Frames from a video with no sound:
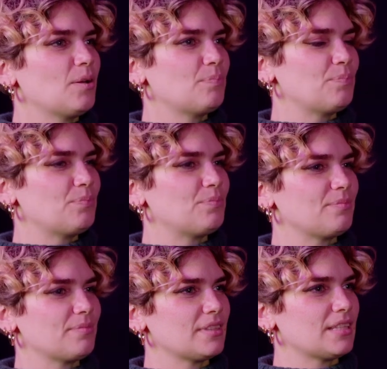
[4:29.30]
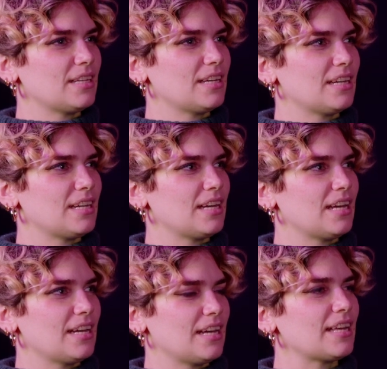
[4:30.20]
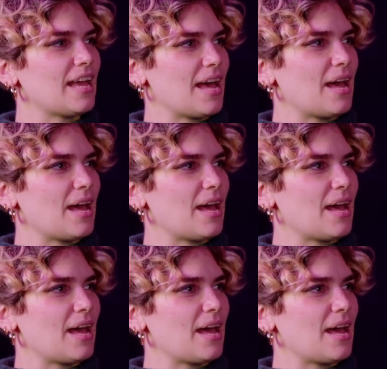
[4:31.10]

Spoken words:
you? Or I was, at least. Yeah.